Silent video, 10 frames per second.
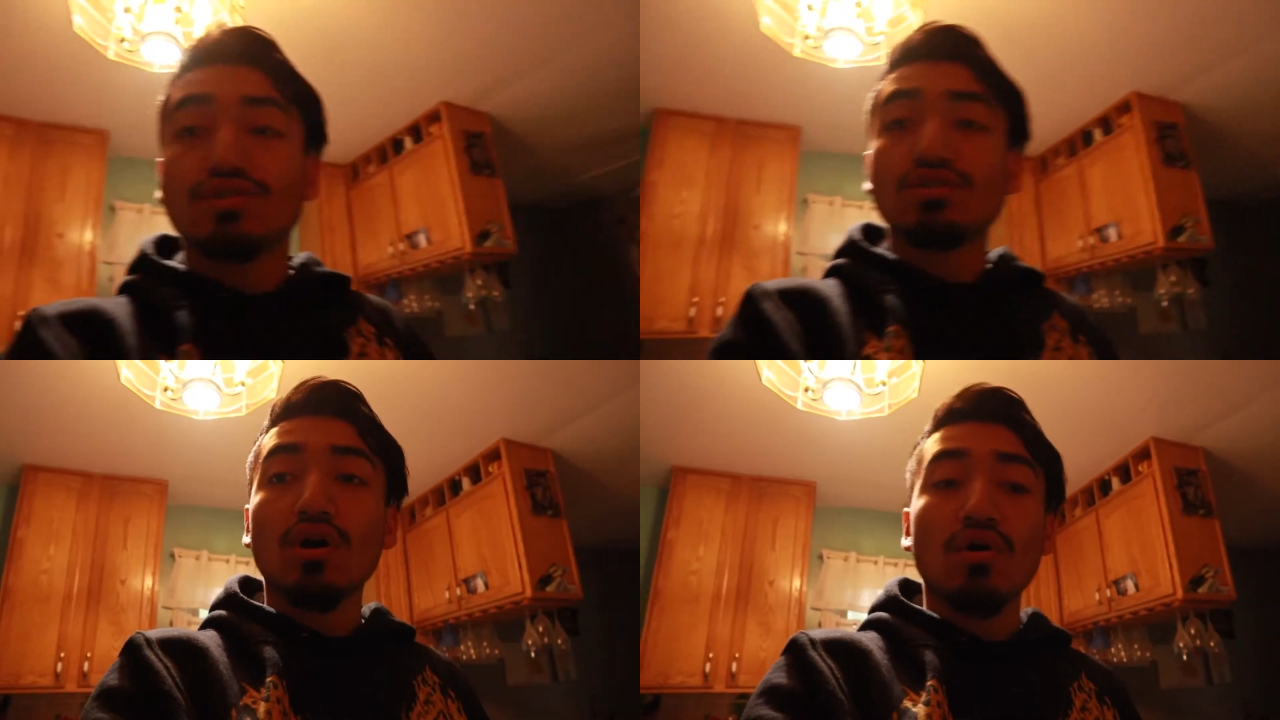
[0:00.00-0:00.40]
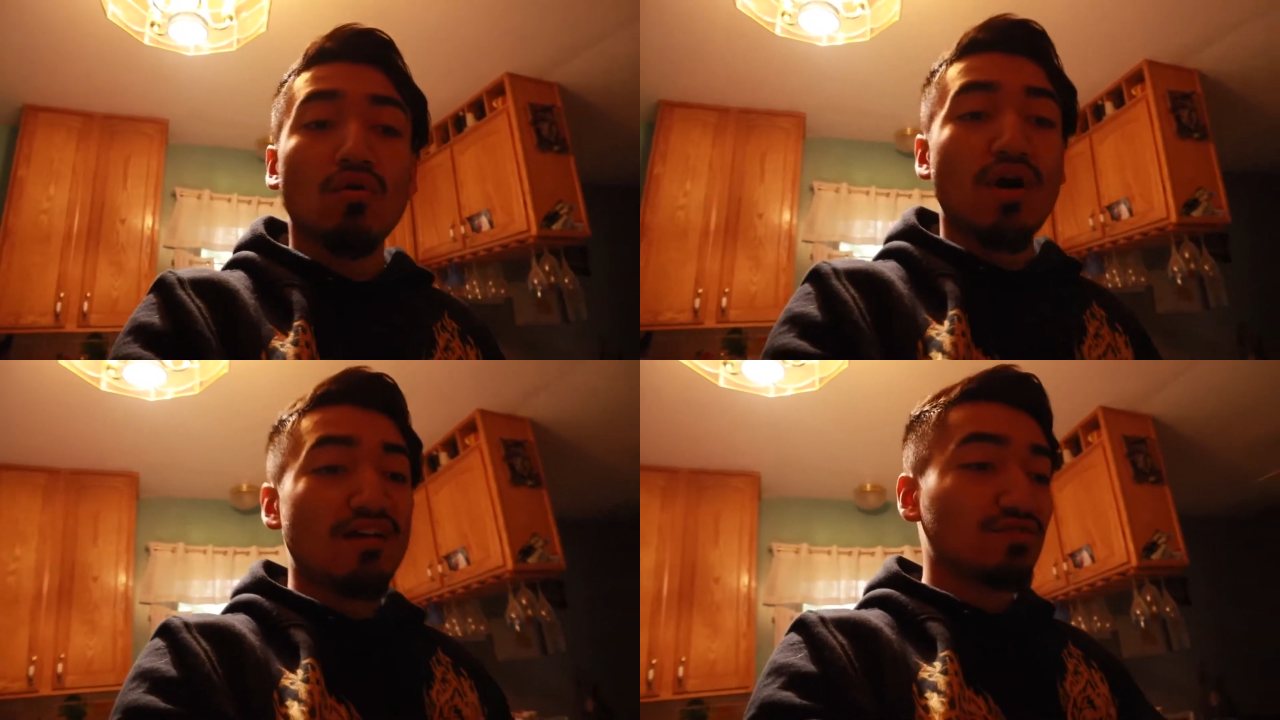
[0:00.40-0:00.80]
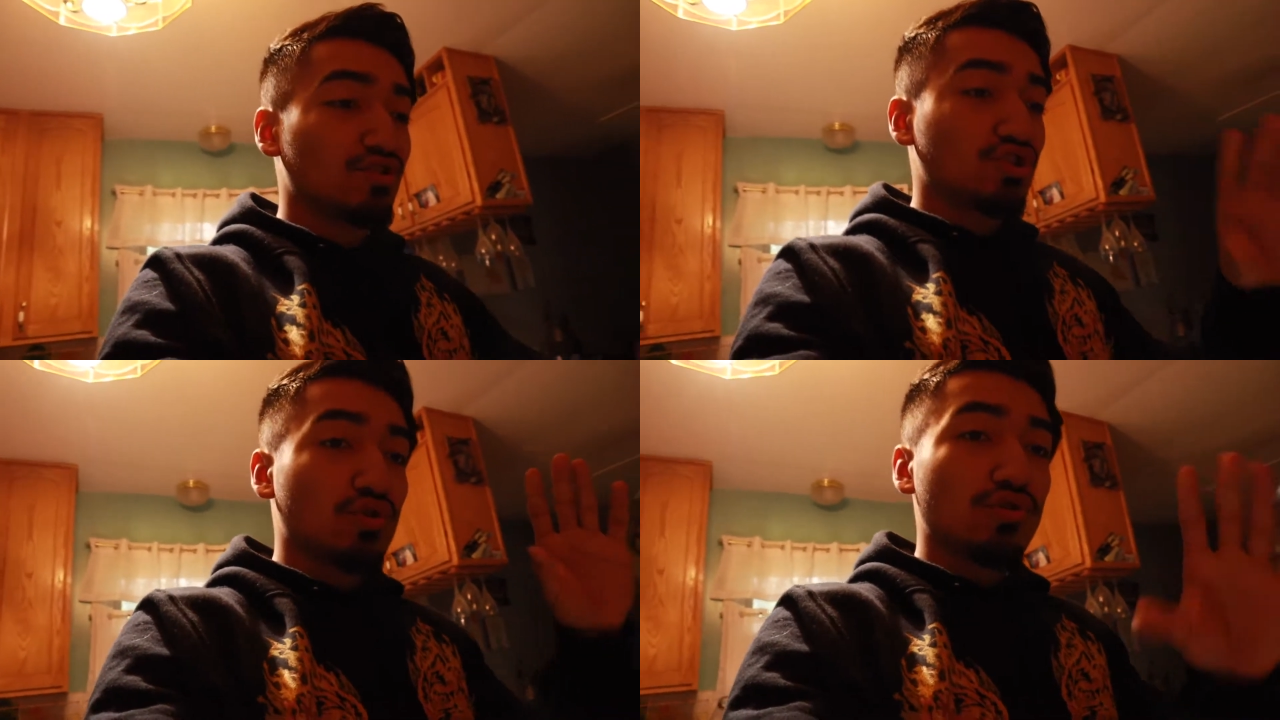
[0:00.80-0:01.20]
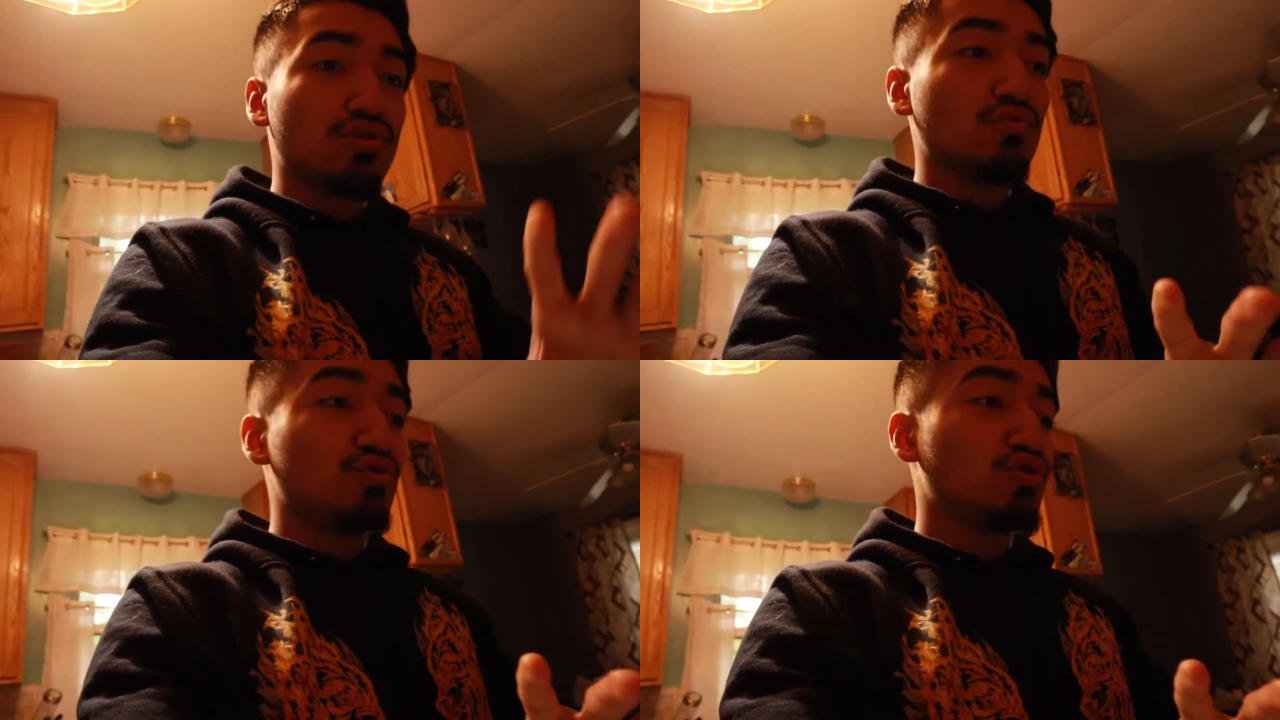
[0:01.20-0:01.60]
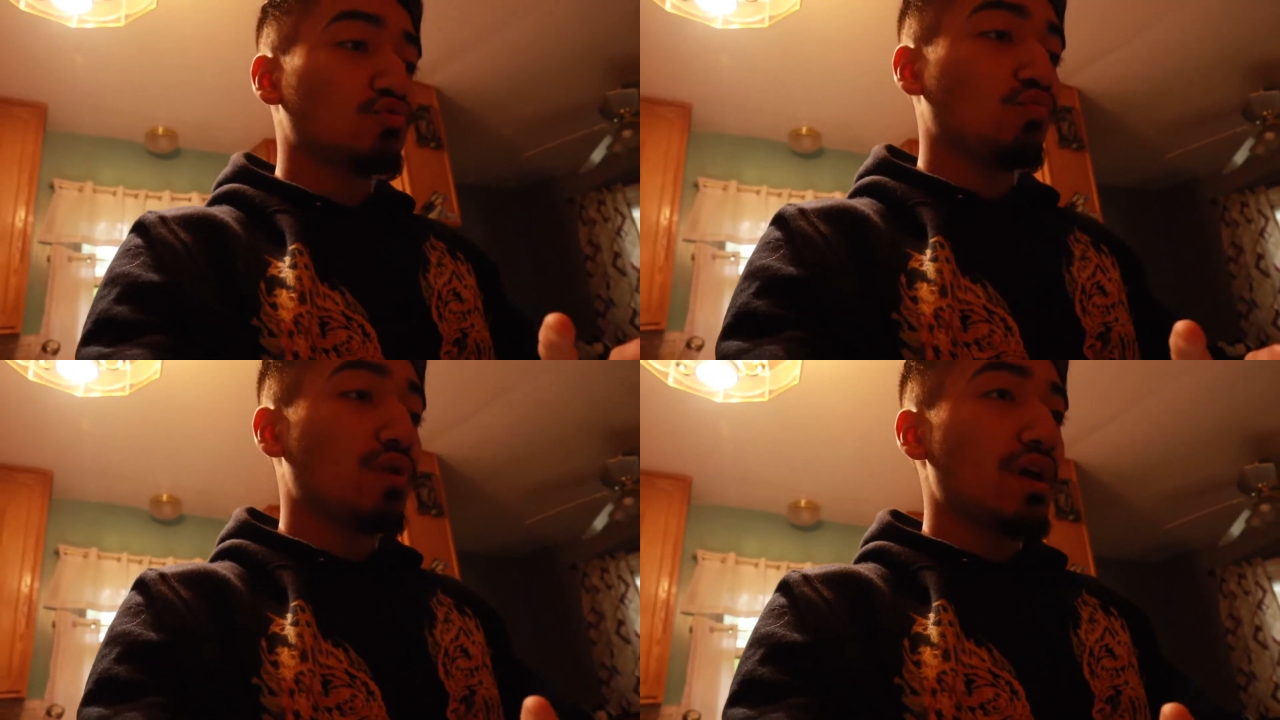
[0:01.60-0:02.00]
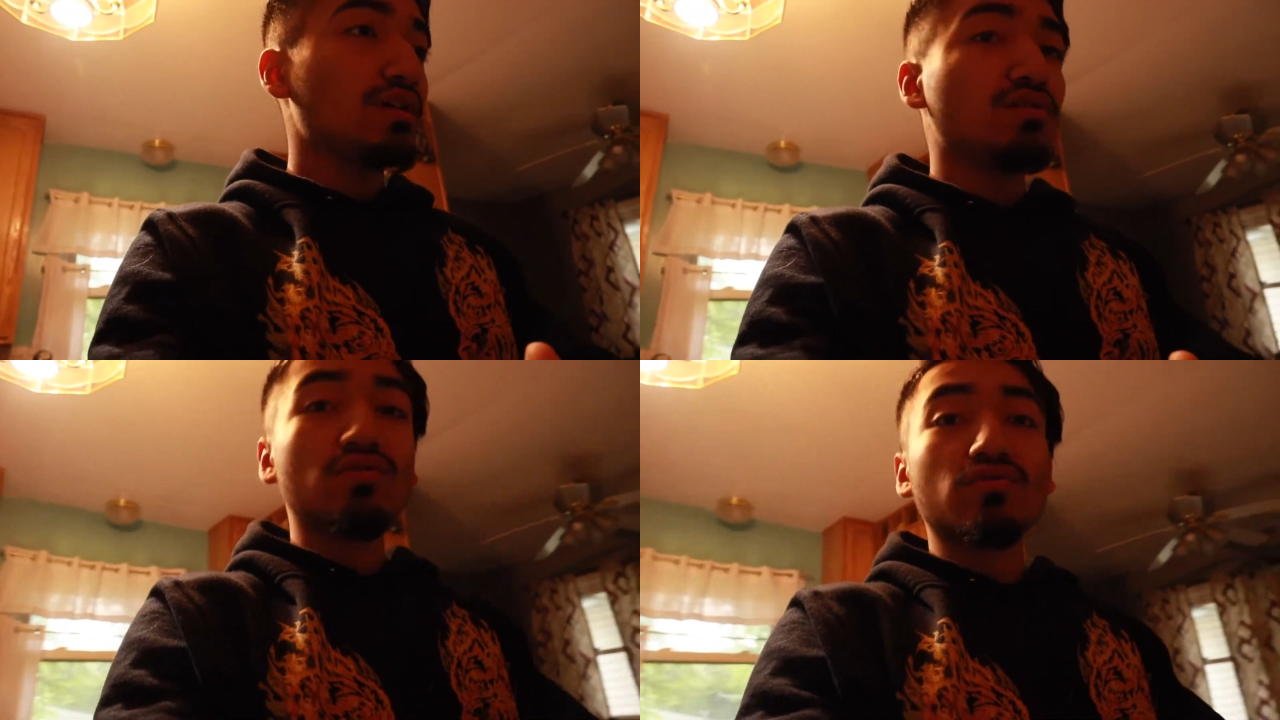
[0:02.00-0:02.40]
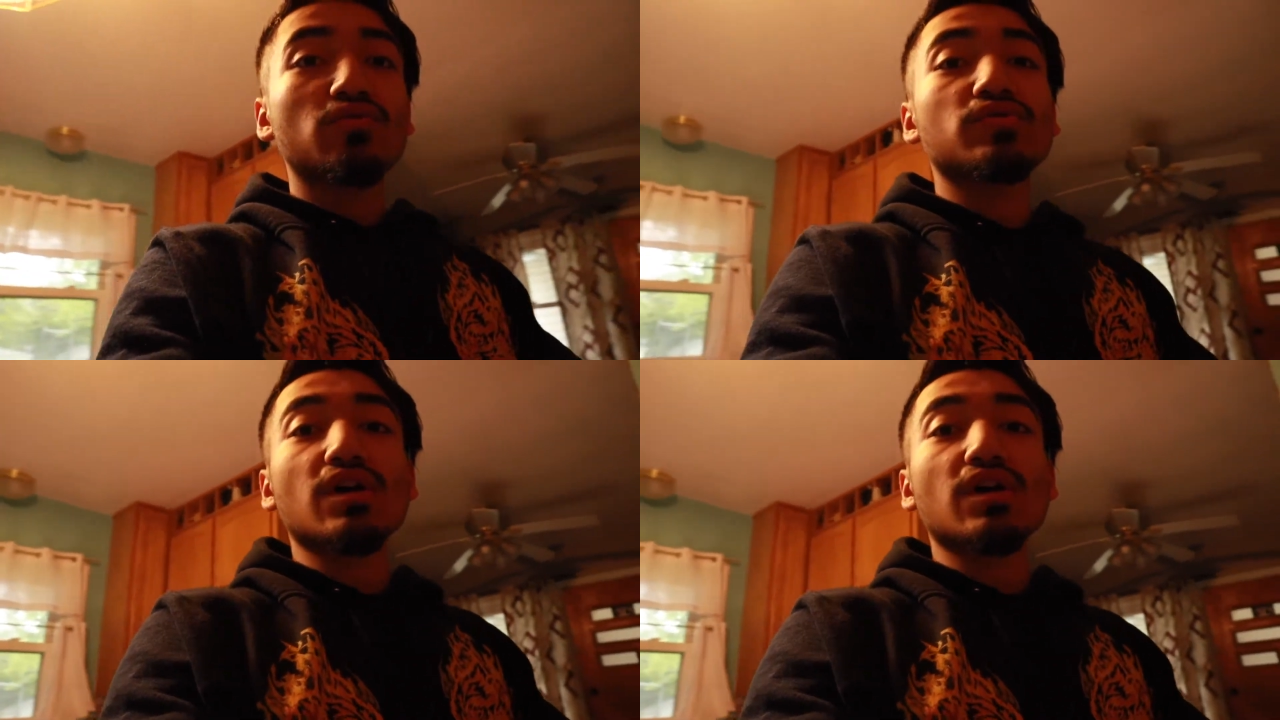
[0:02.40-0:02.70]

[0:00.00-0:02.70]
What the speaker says: So after showing you just what I use,